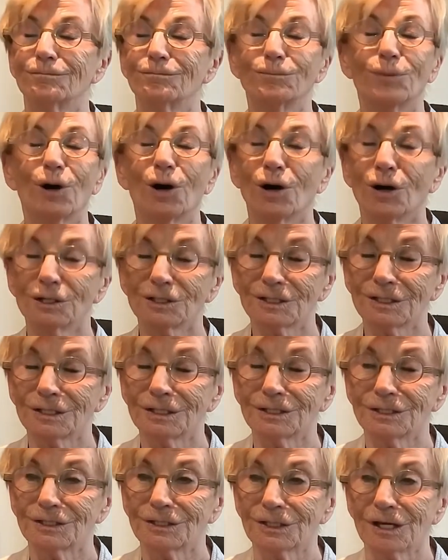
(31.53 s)

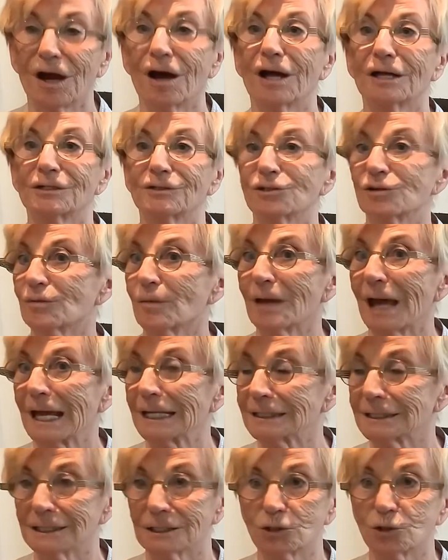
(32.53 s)
Pauses are
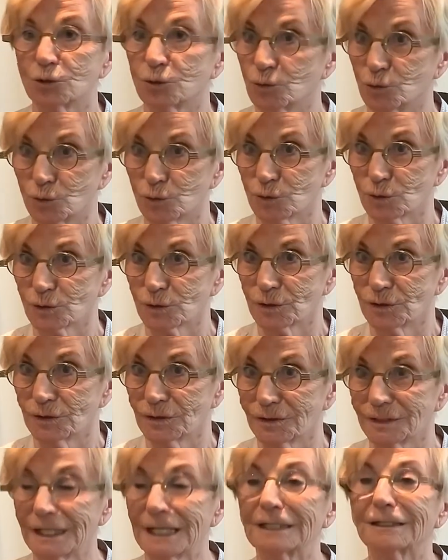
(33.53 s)
dramatic tools.
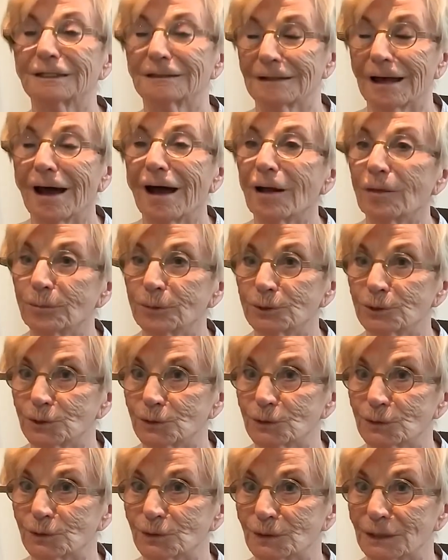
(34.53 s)
They can help
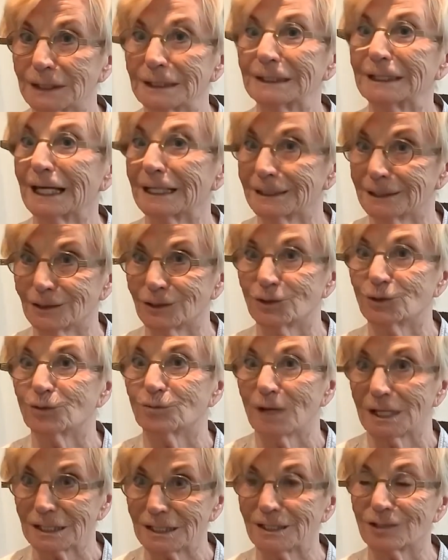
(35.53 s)
you in getting your
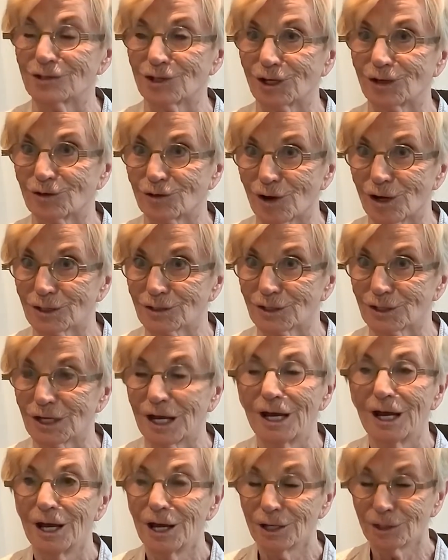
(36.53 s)
message across.
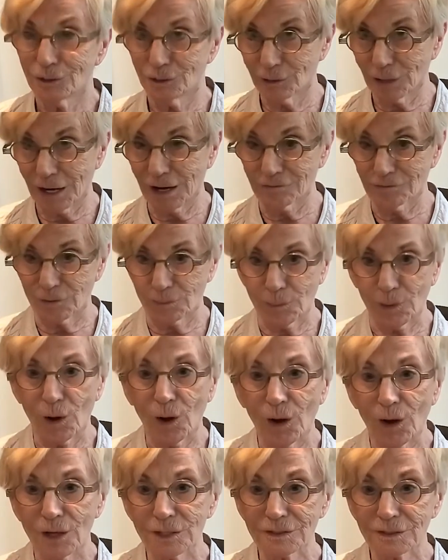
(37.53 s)
You have a
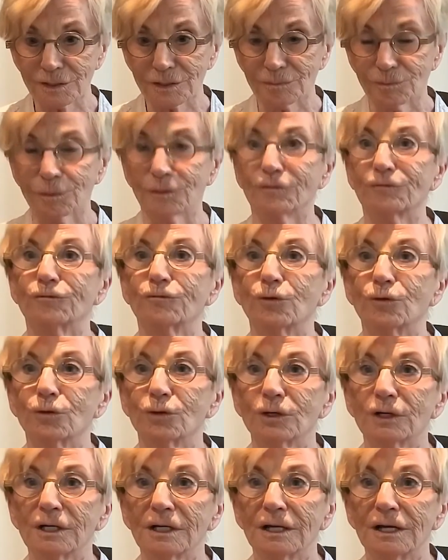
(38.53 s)
pause
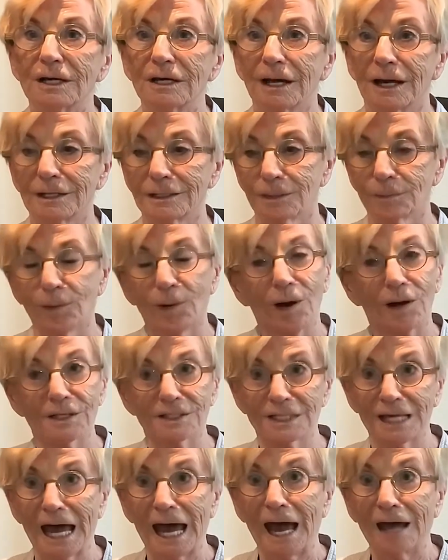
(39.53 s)
before and a
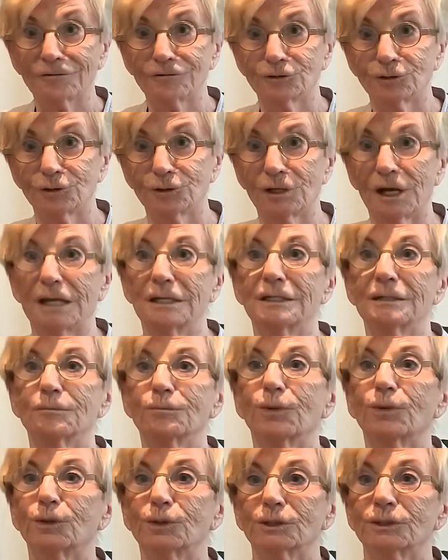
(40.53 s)
pause after an
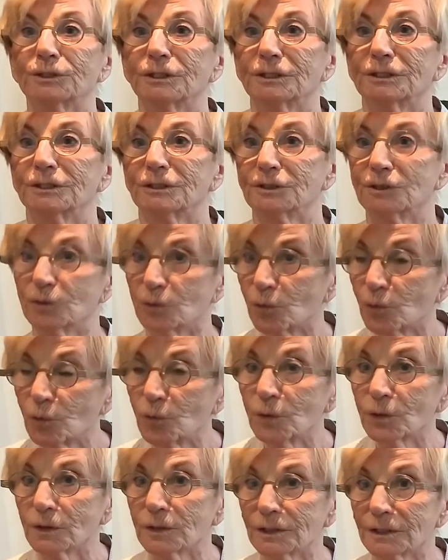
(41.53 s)
important
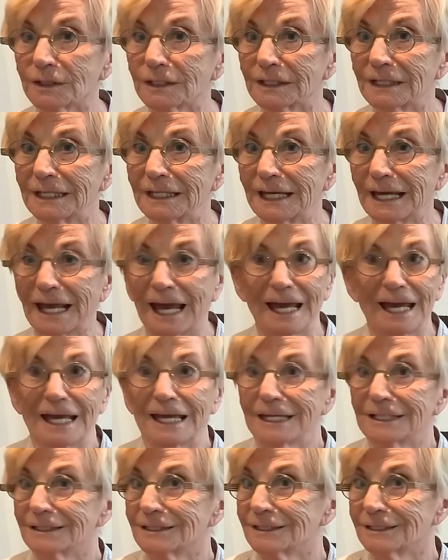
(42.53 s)
word,
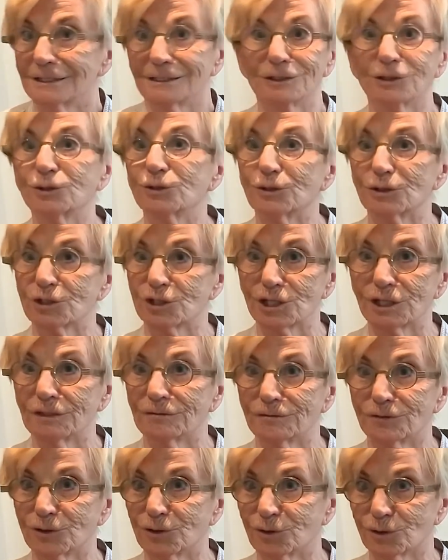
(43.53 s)
and you
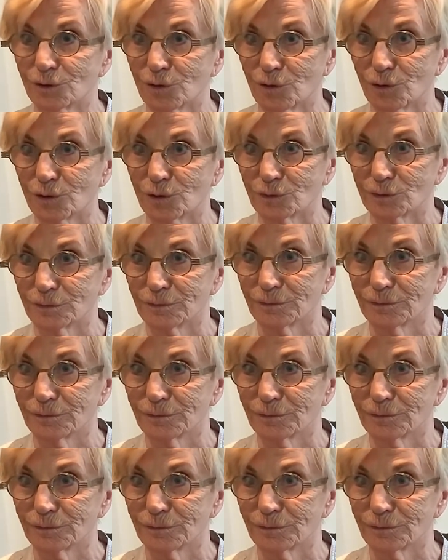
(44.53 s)
achieved your goal.